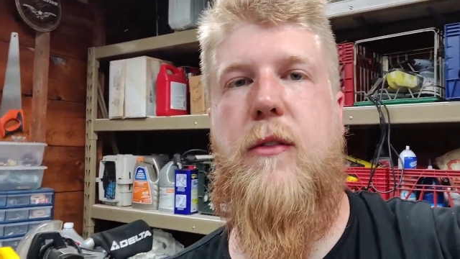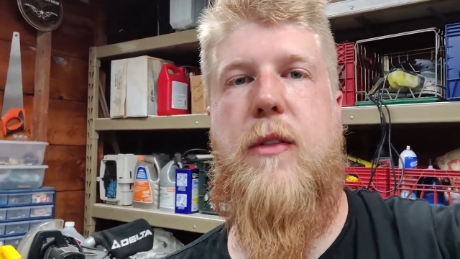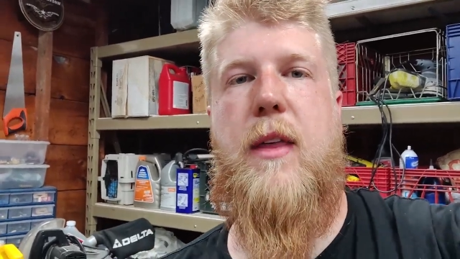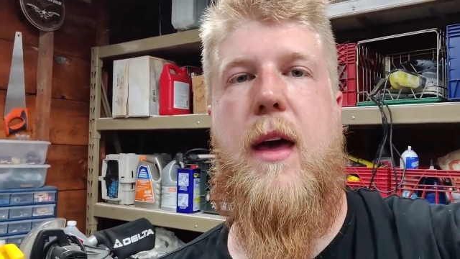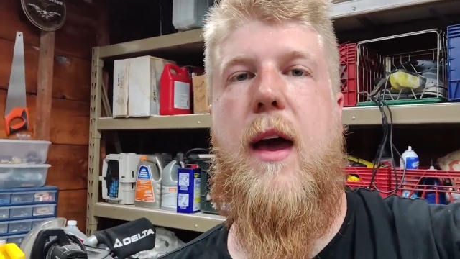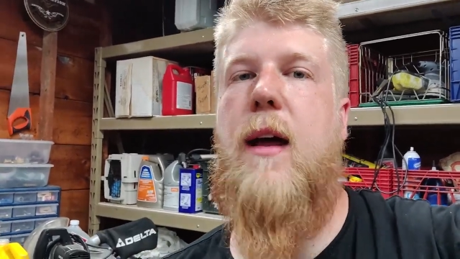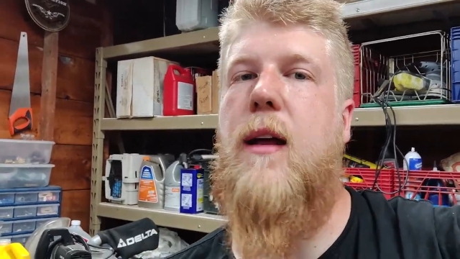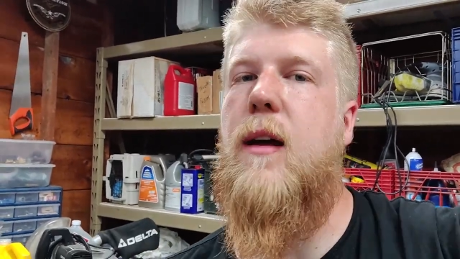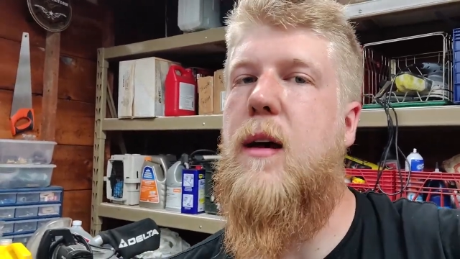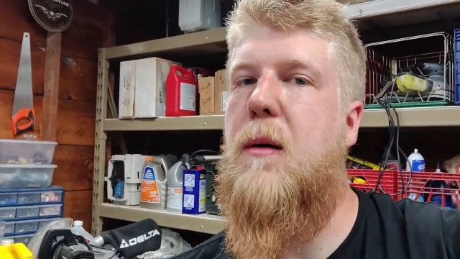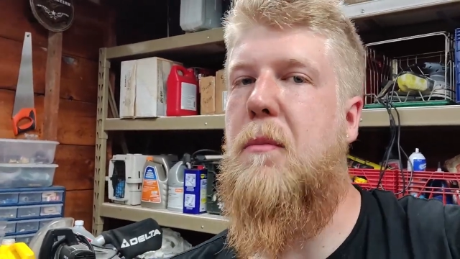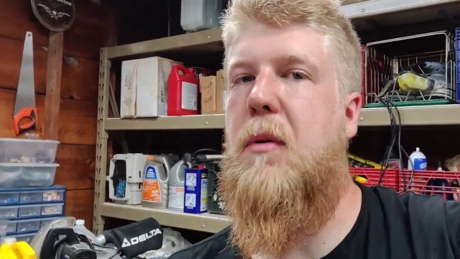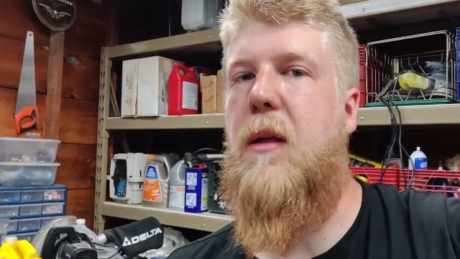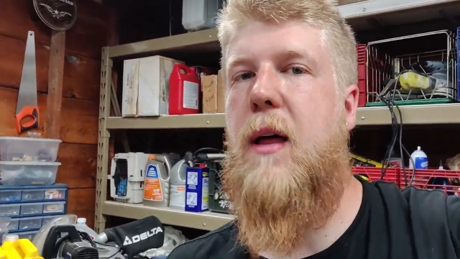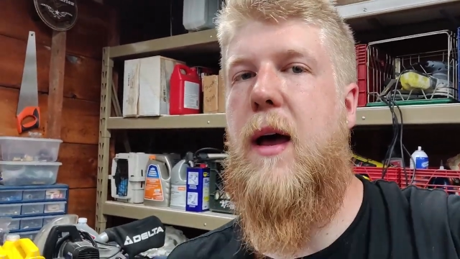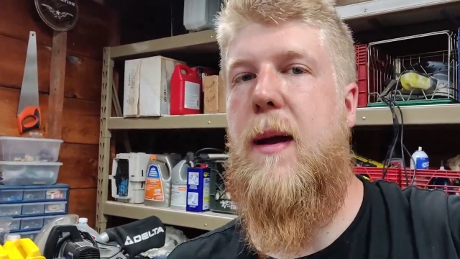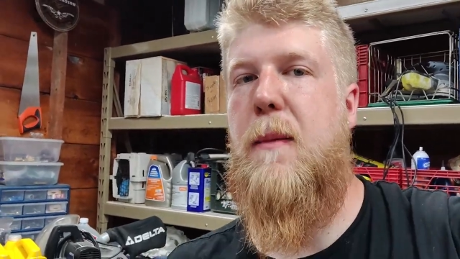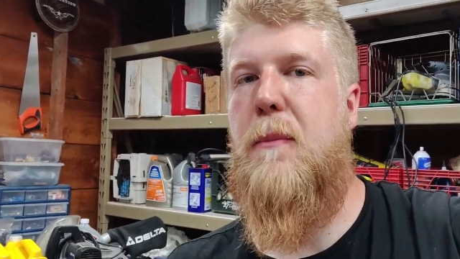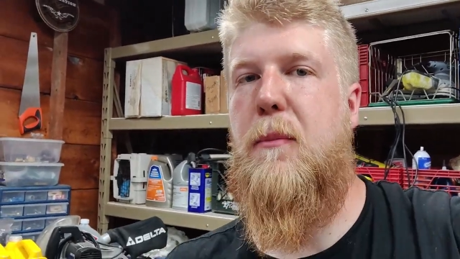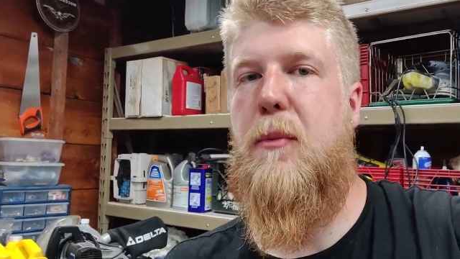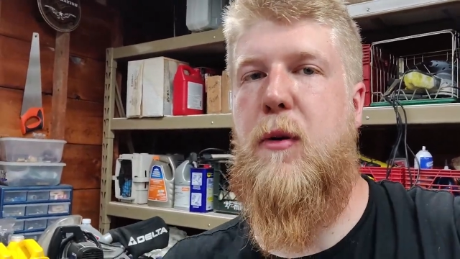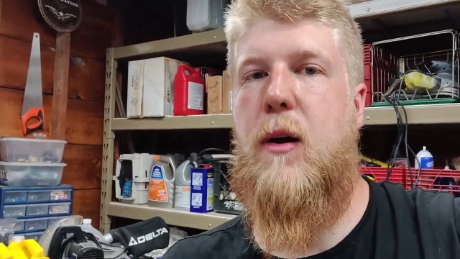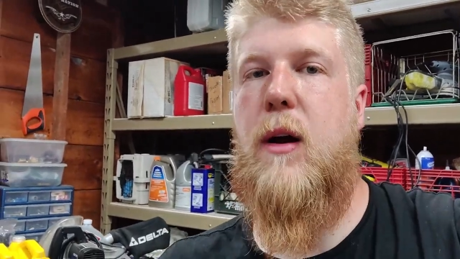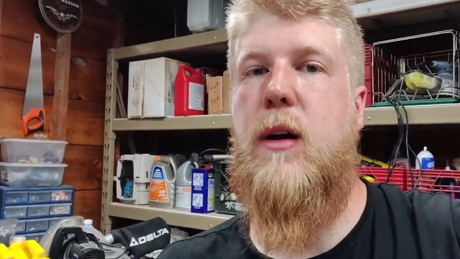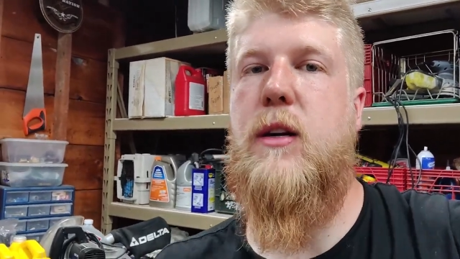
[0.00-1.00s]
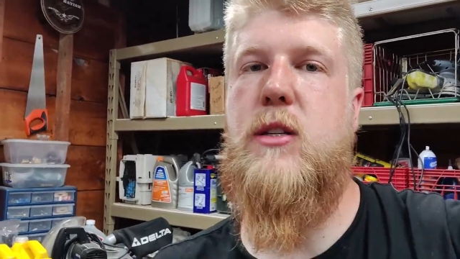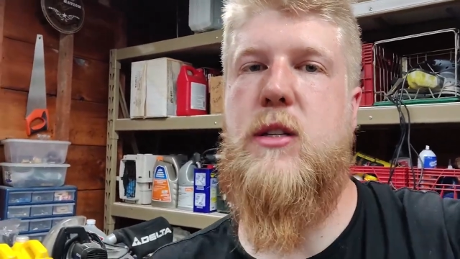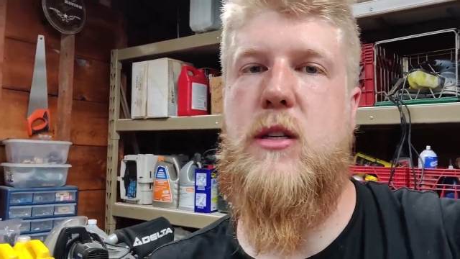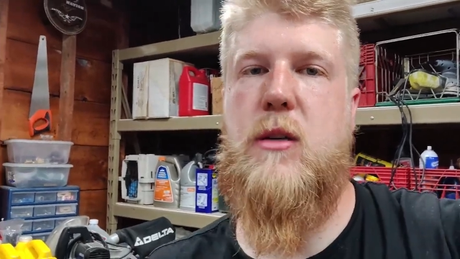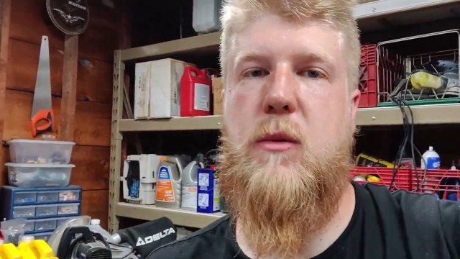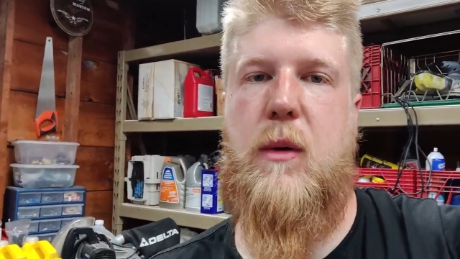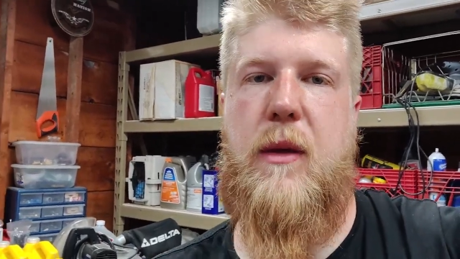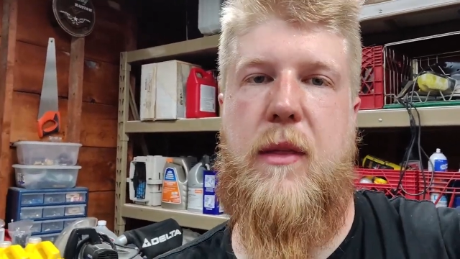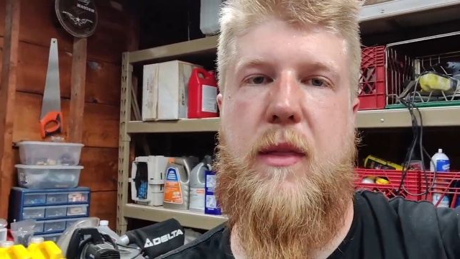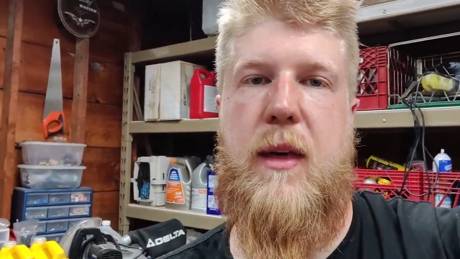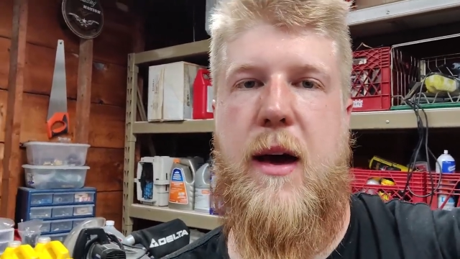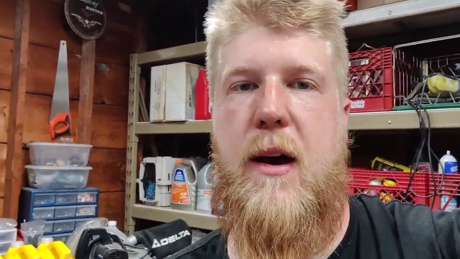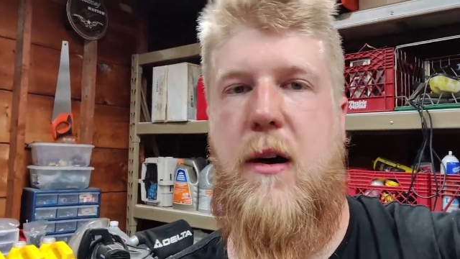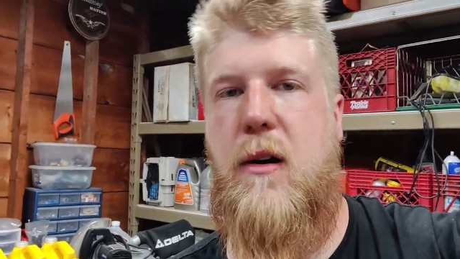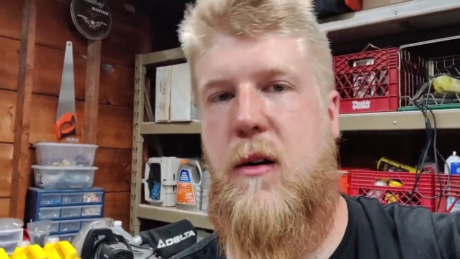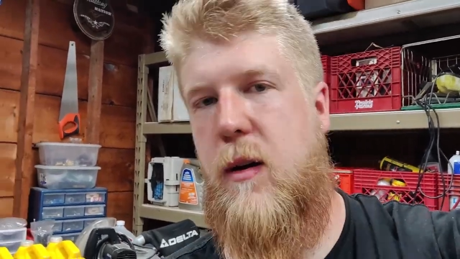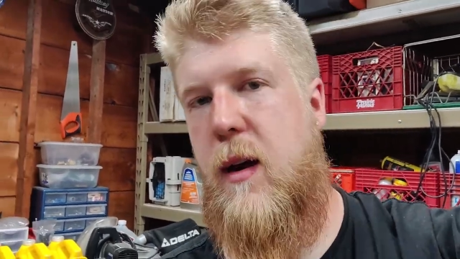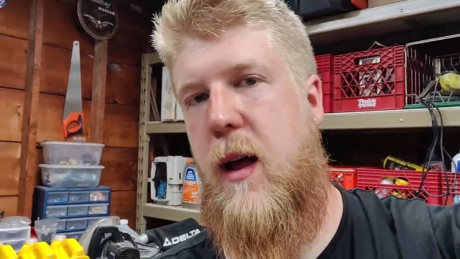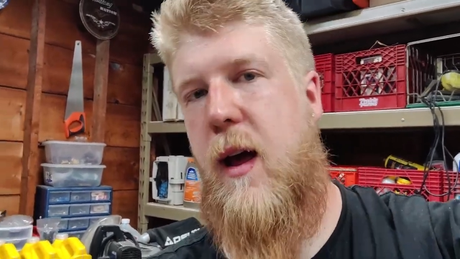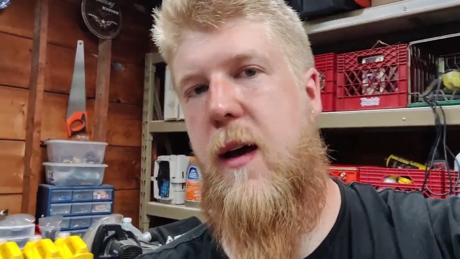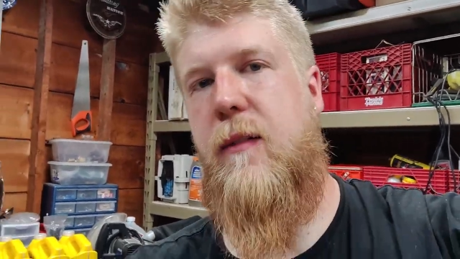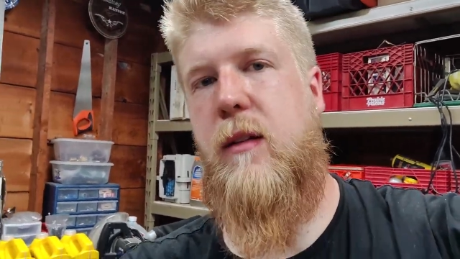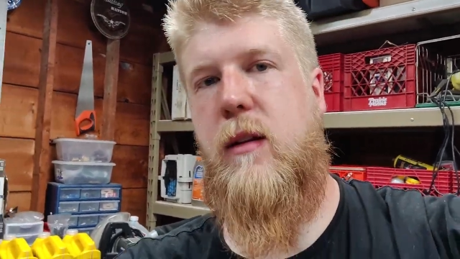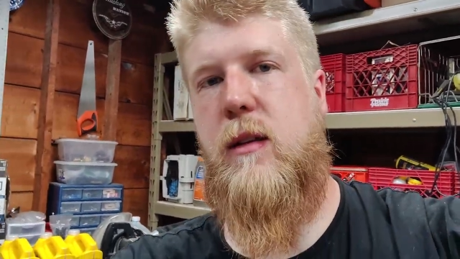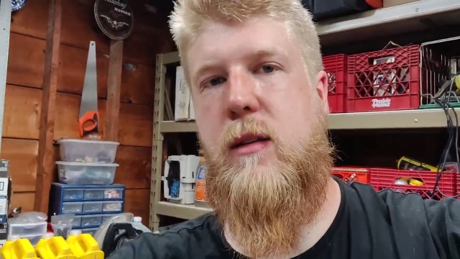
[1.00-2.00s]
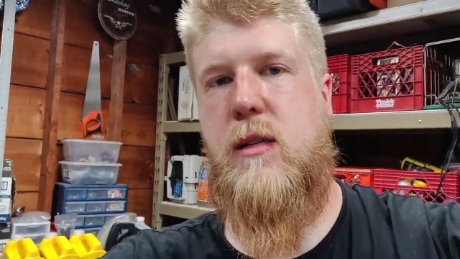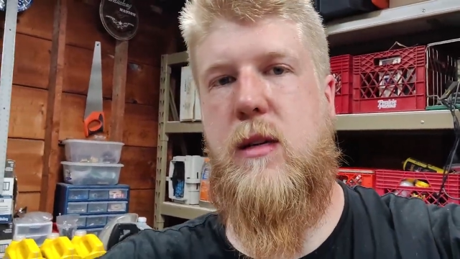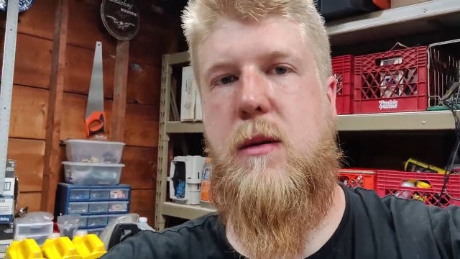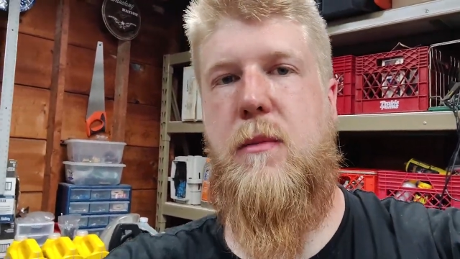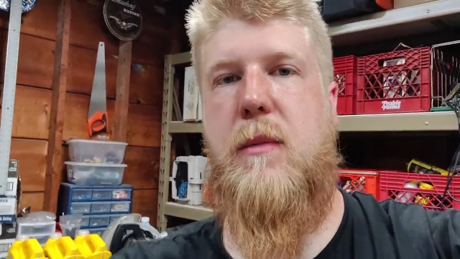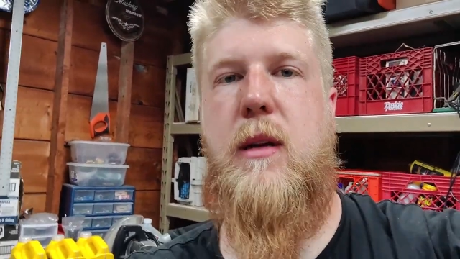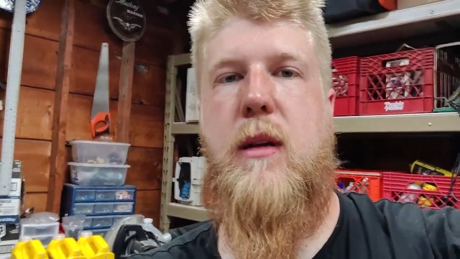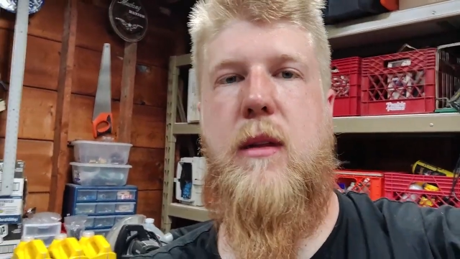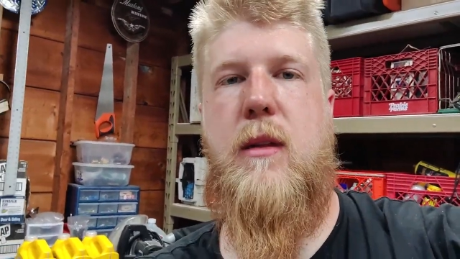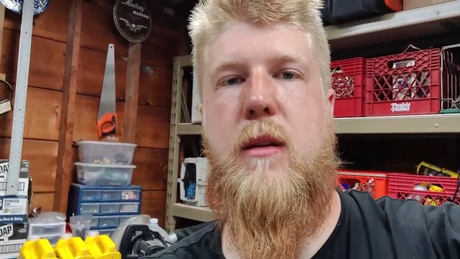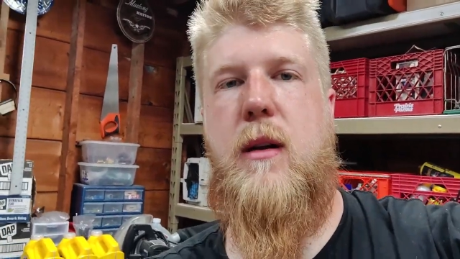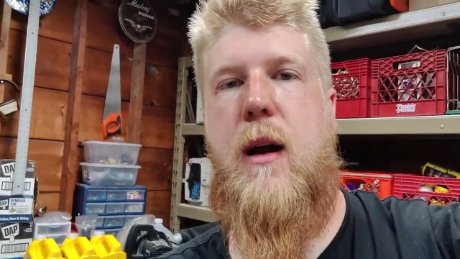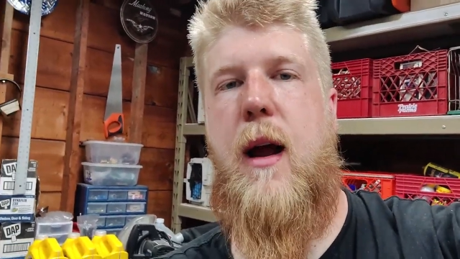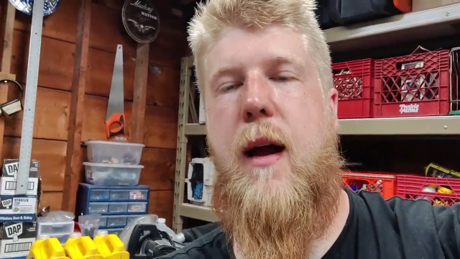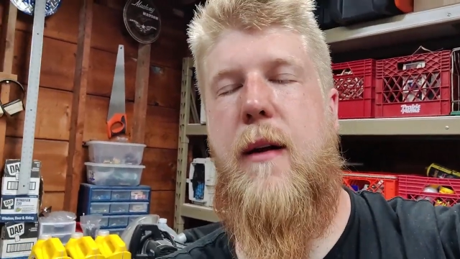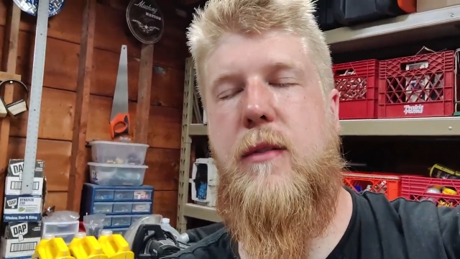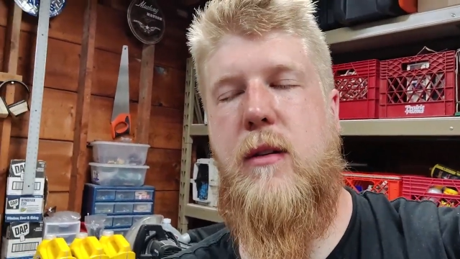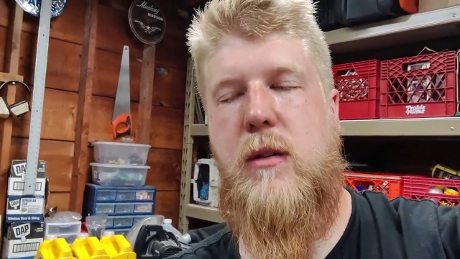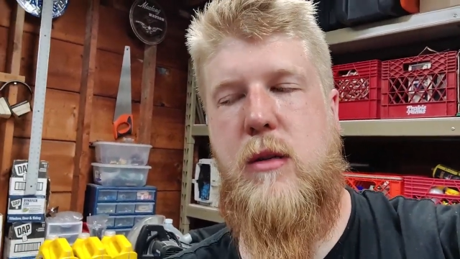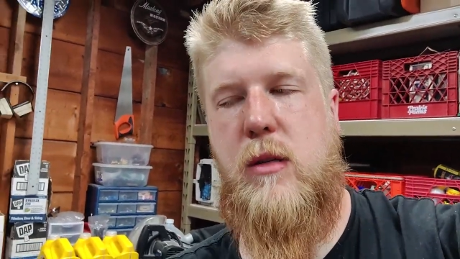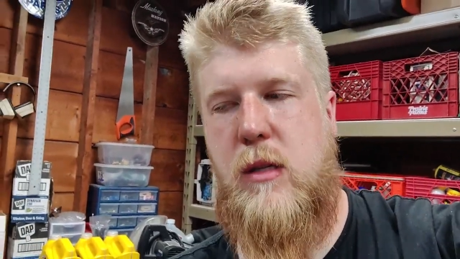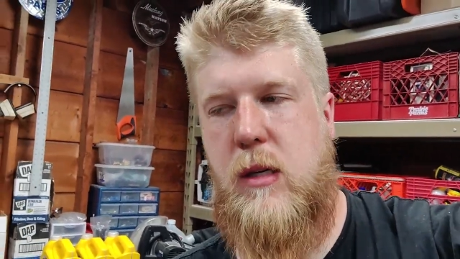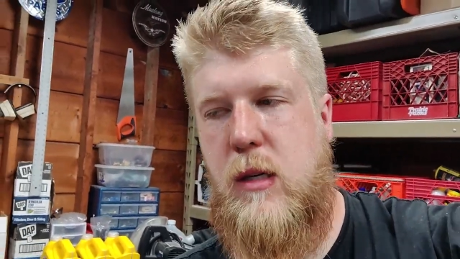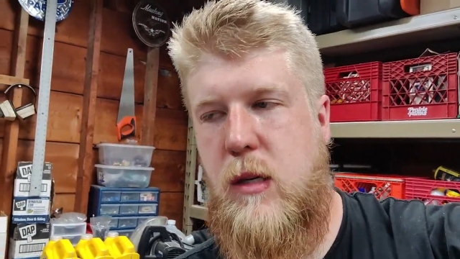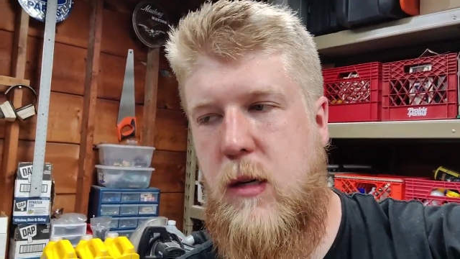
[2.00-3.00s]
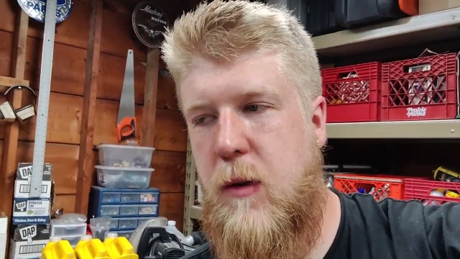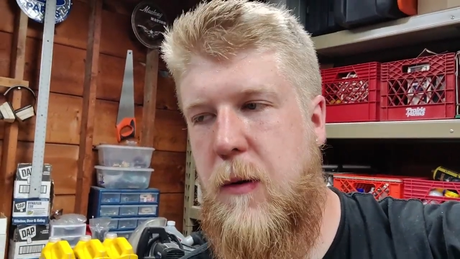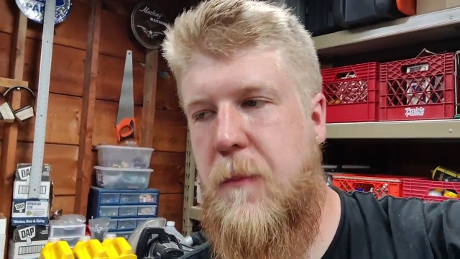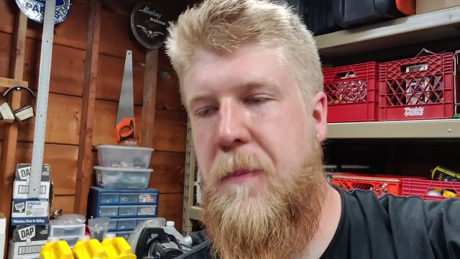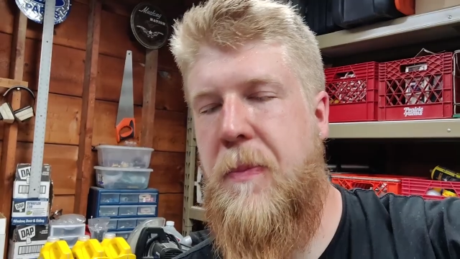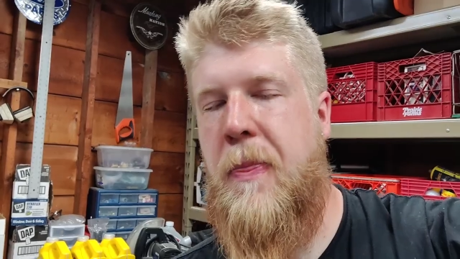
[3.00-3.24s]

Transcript: that apply pressure without having somebody in the driver's seat.